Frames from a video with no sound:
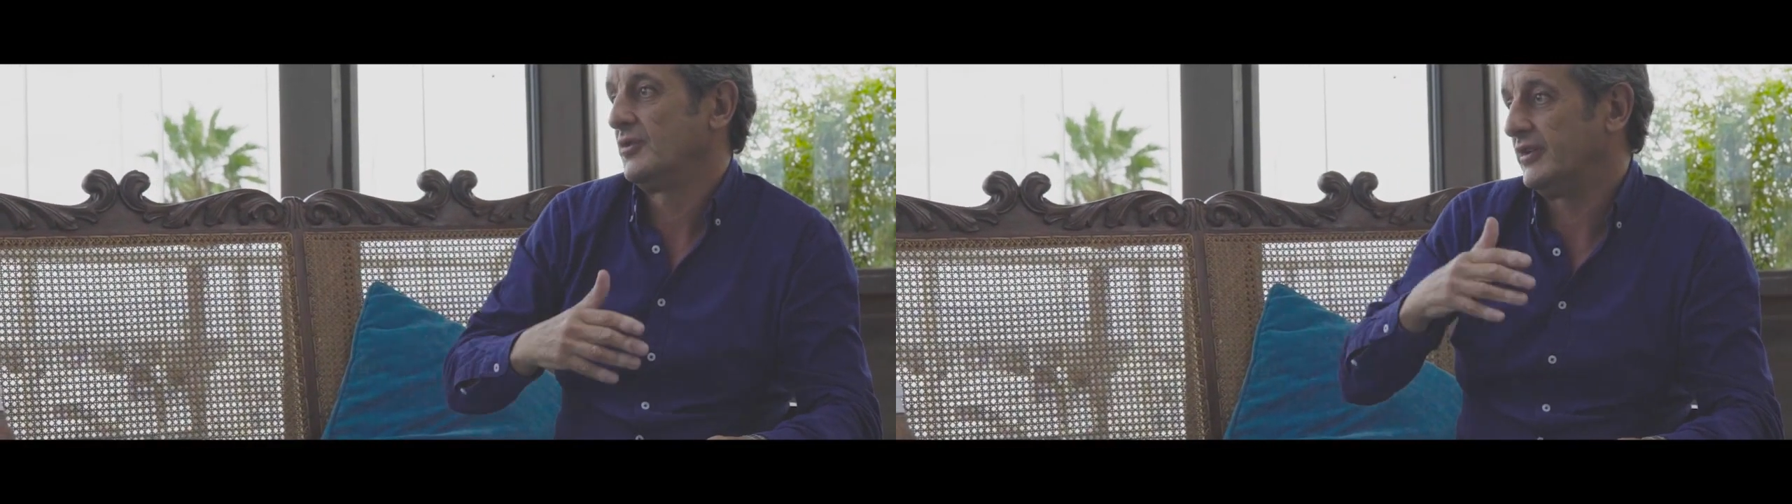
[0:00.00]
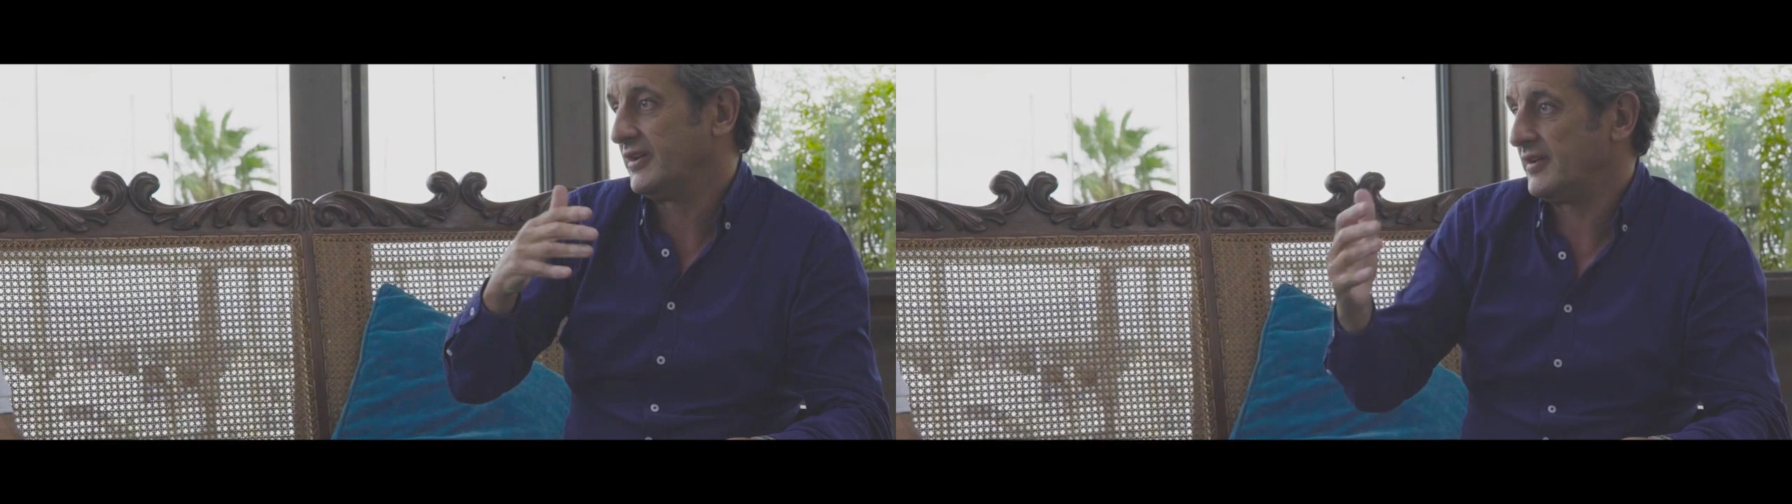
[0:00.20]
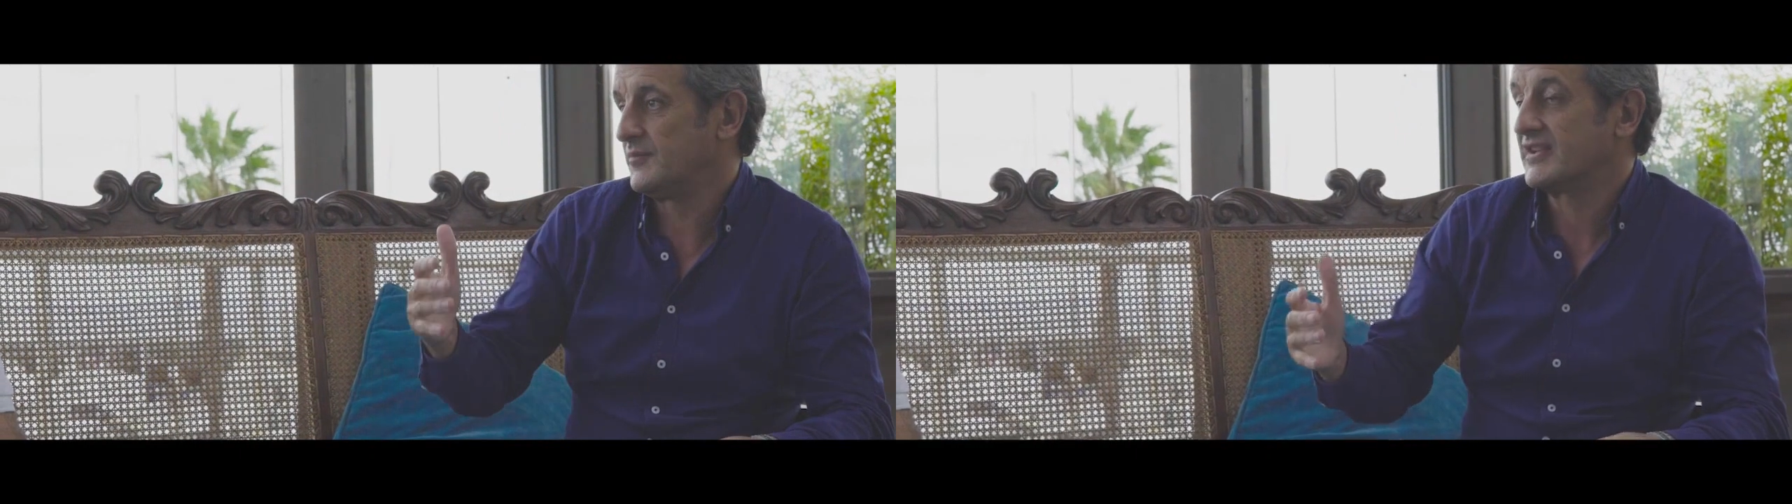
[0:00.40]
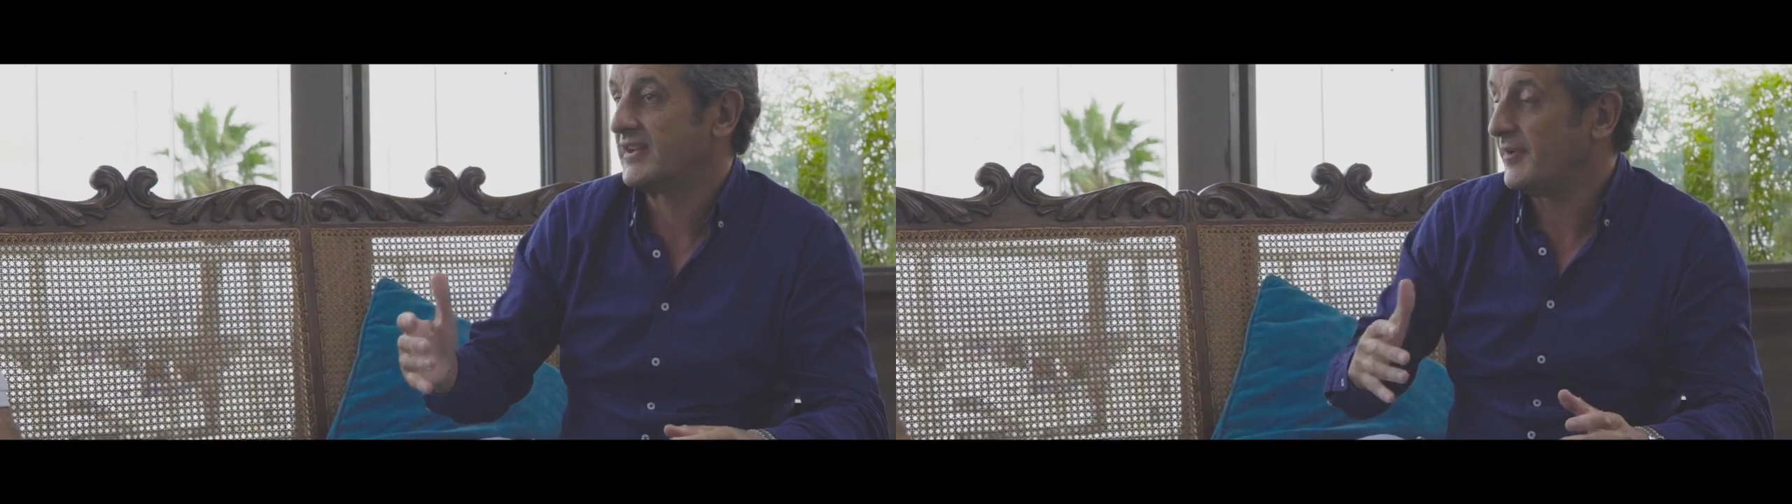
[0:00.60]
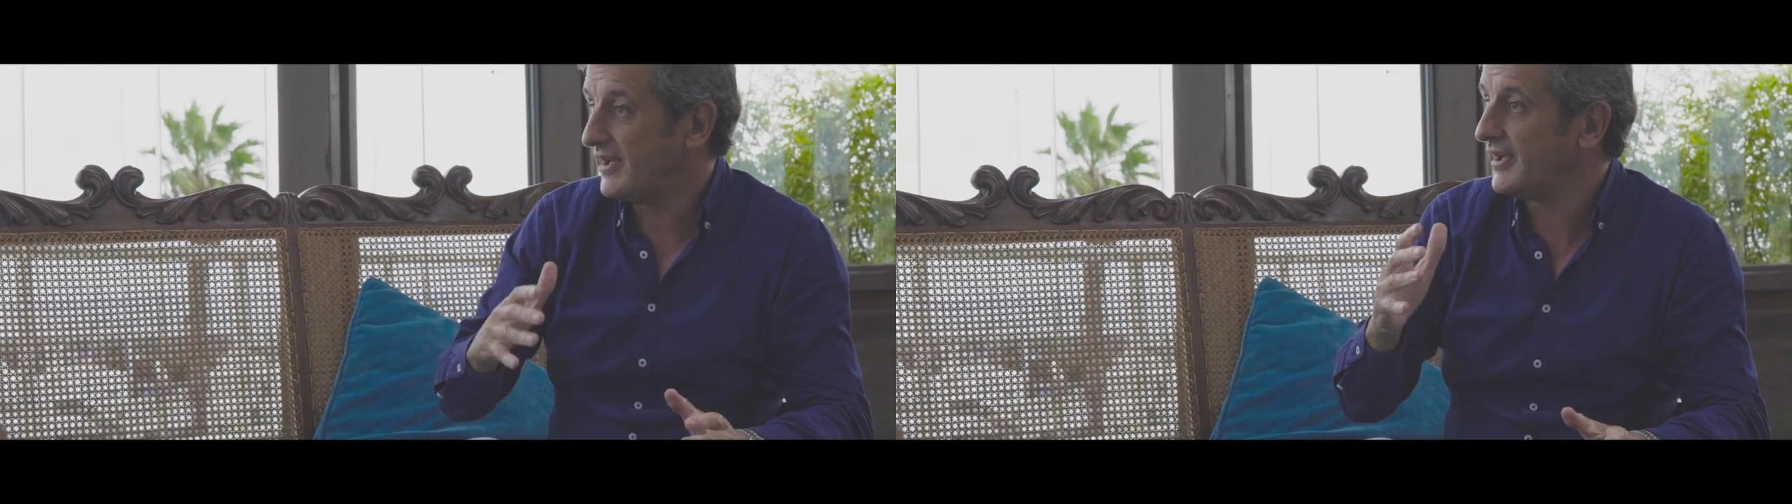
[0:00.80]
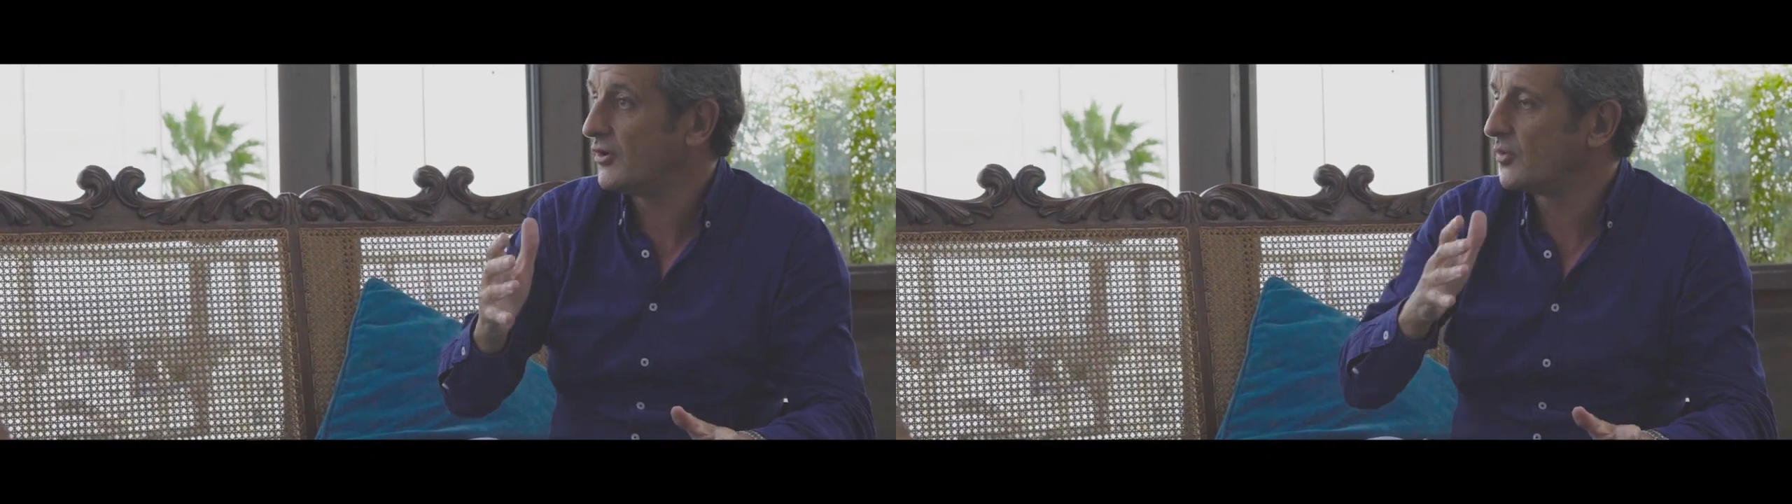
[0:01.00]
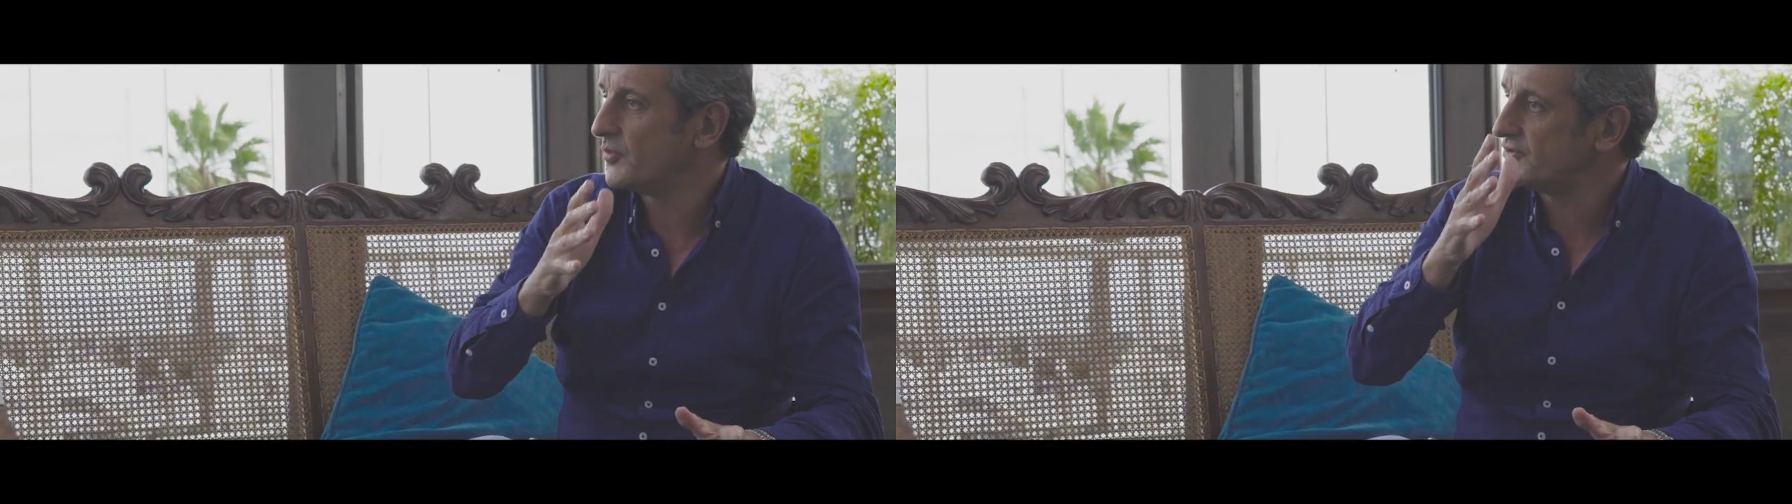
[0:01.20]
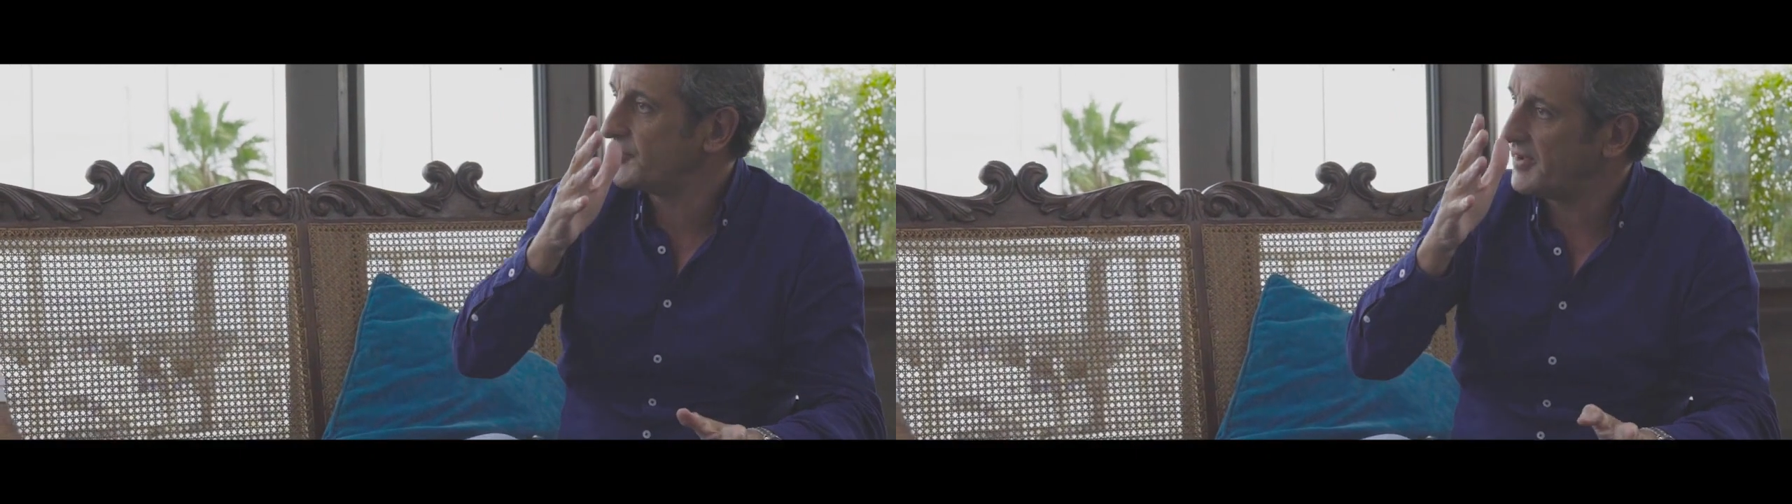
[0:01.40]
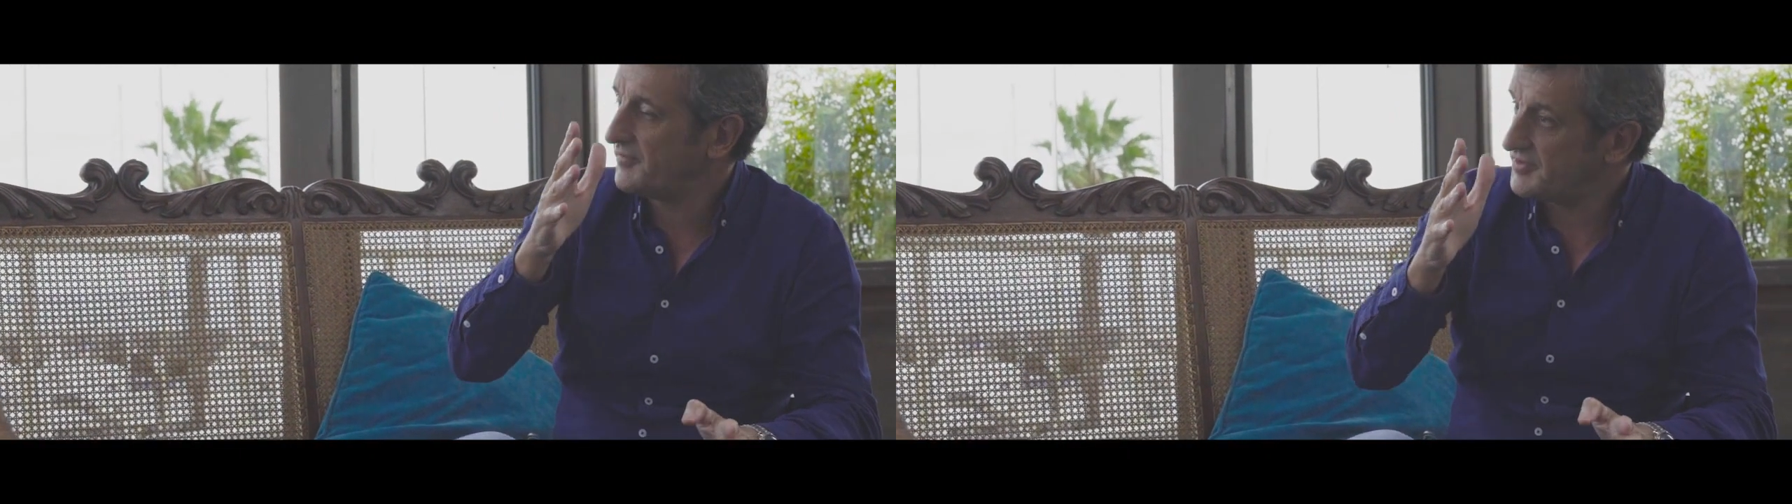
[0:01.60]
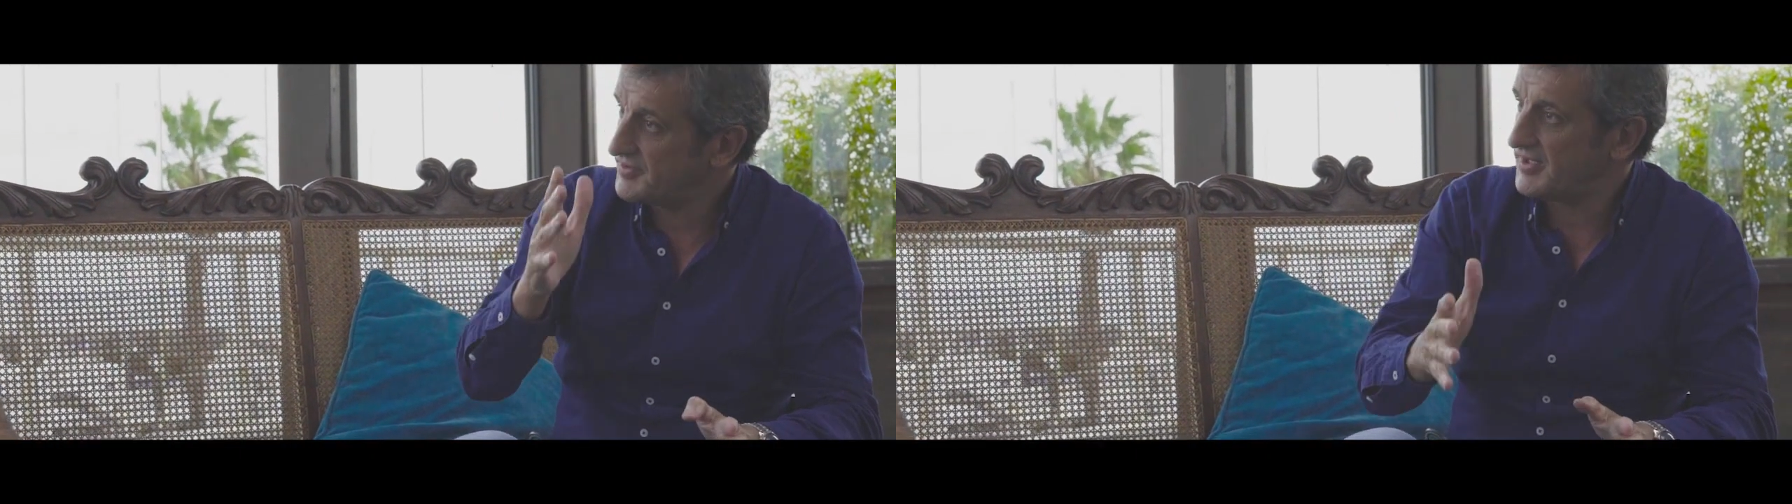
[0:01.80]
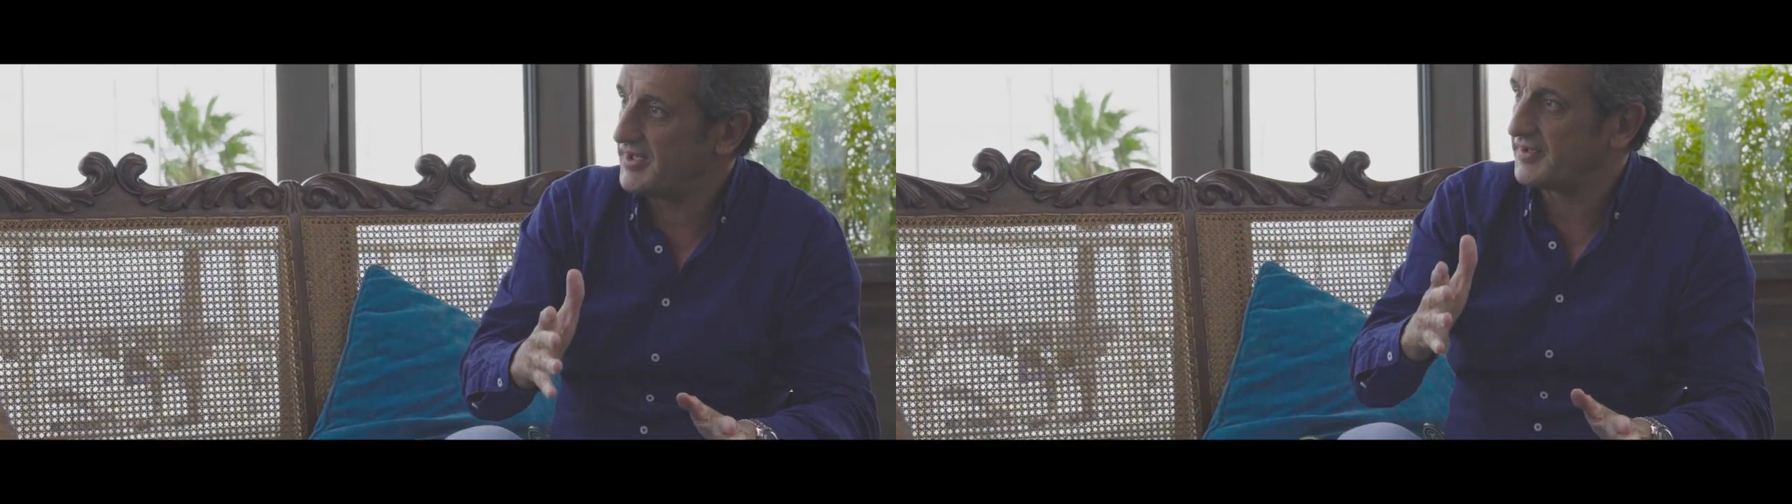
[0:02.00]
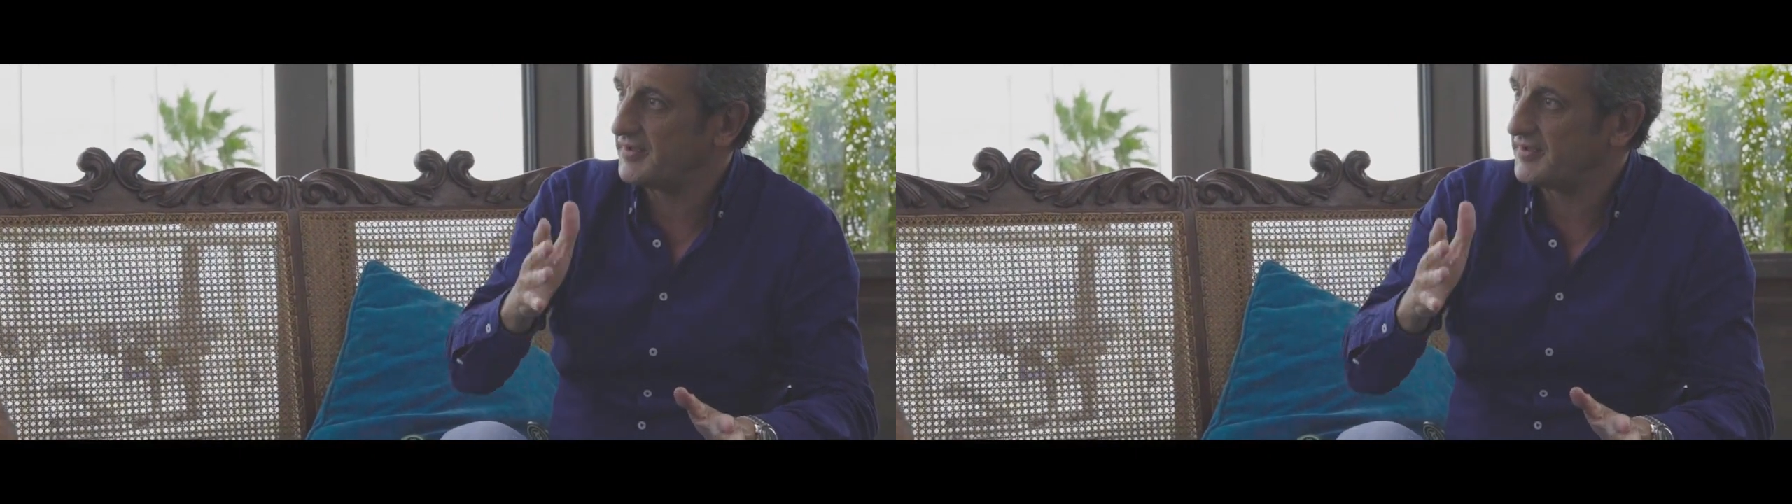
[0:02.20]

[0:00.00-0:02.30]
in the teams at the beginning, always with the engineer,